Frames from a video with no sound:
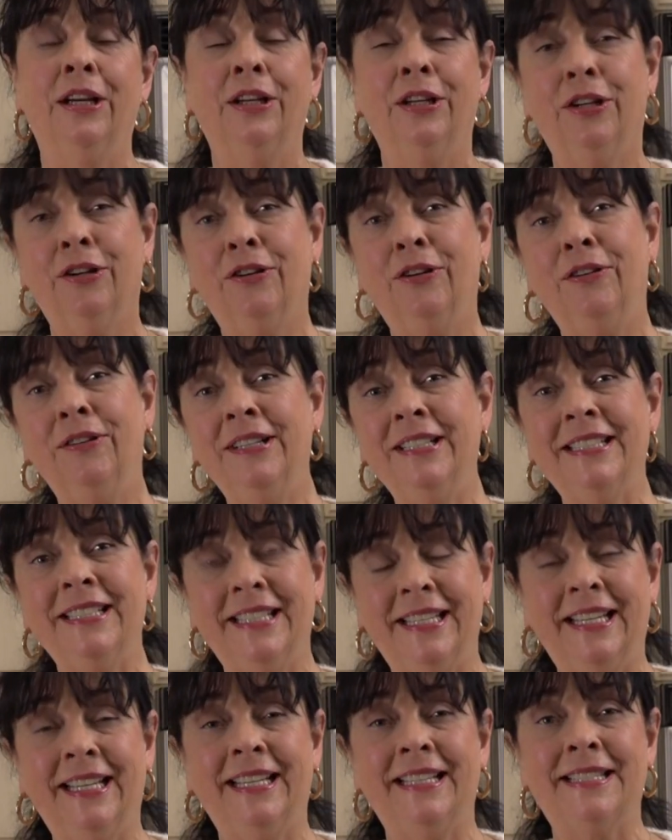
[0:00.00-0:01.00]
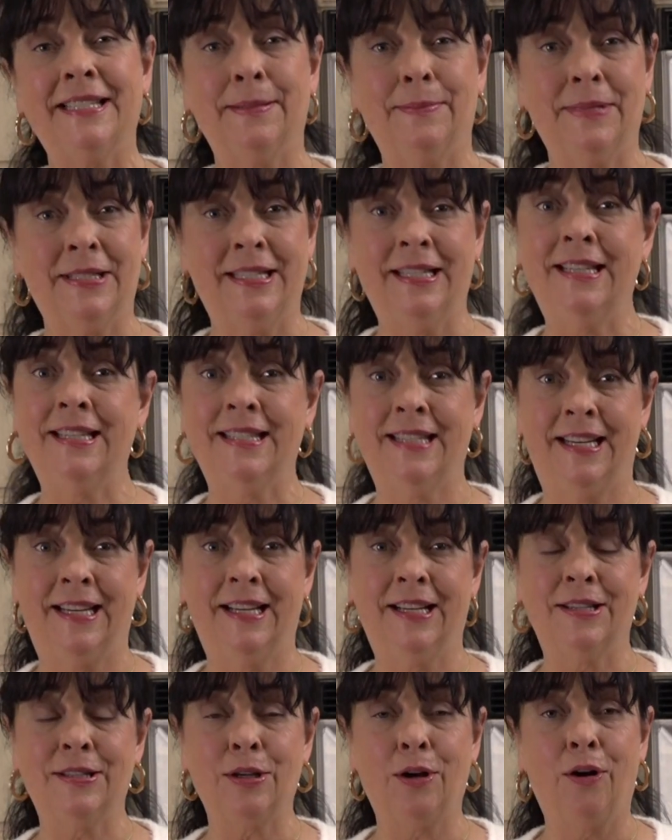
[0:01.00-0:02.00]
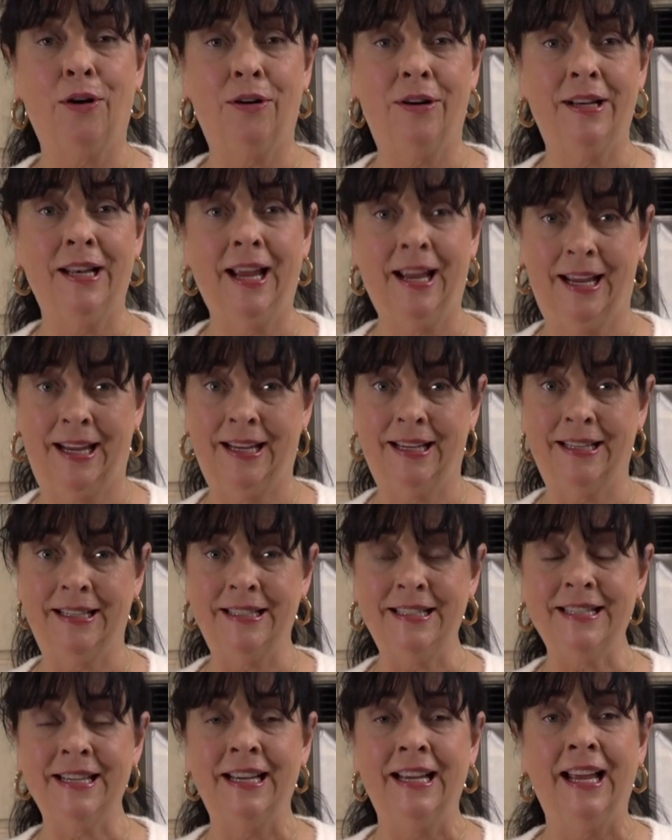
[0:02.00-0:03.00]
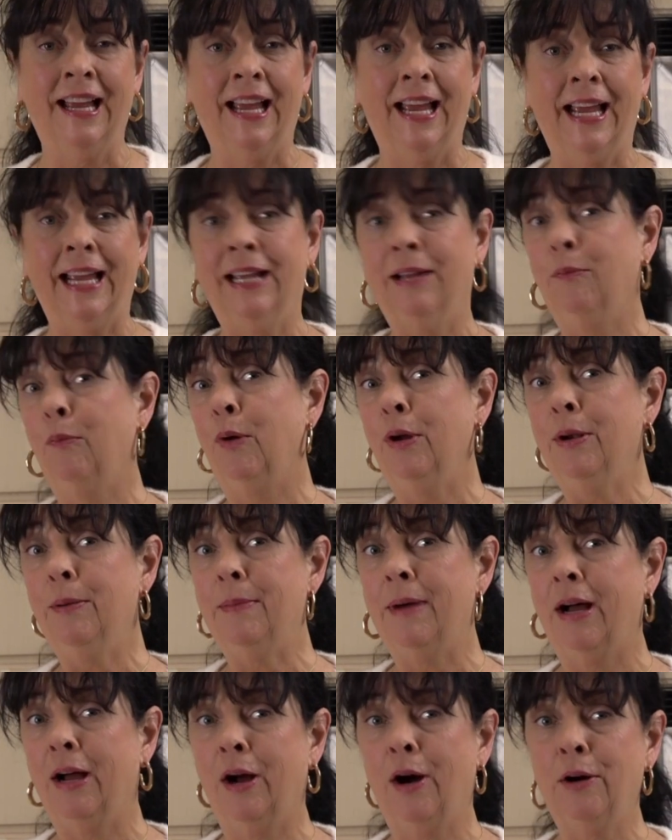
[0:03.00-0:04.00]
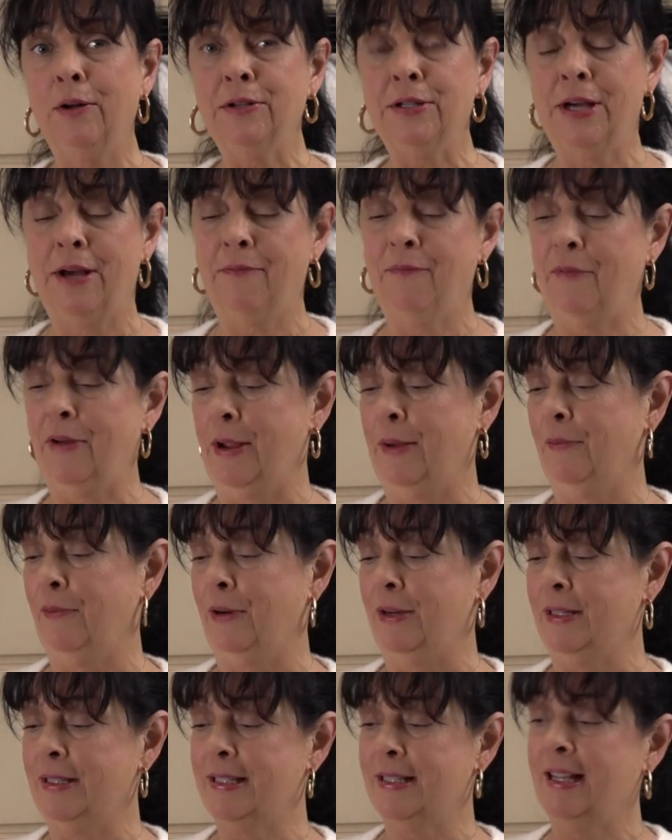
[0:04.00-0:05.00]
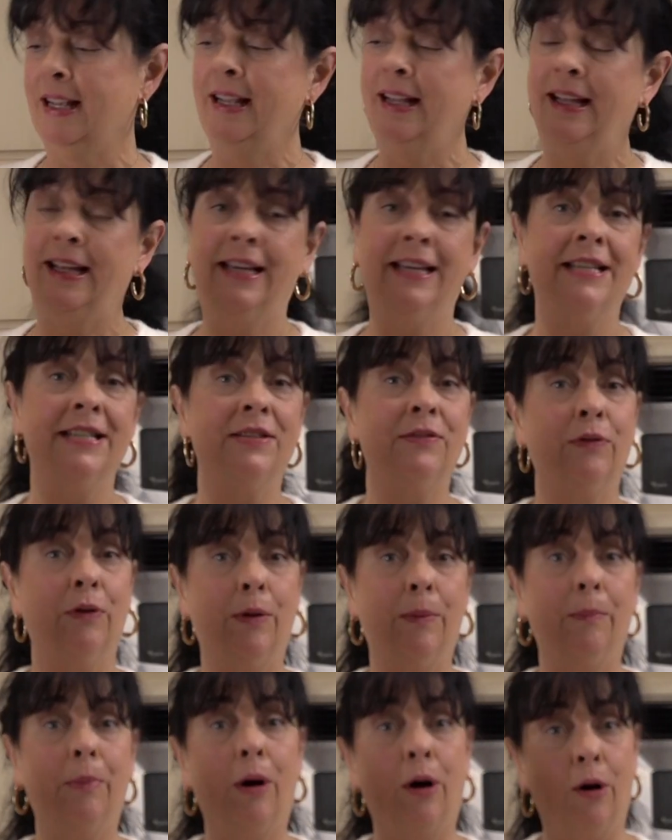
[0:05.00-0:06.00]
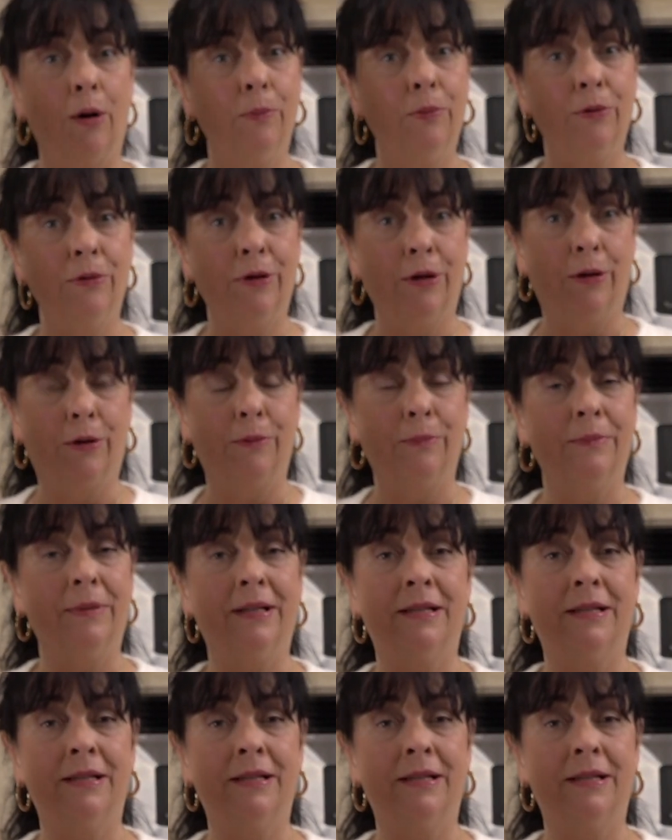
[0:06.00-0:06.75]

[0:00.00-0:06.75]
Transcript: You're going to need some seasonings on hand, and one of my all-time favorites is from Paul Prudhomme.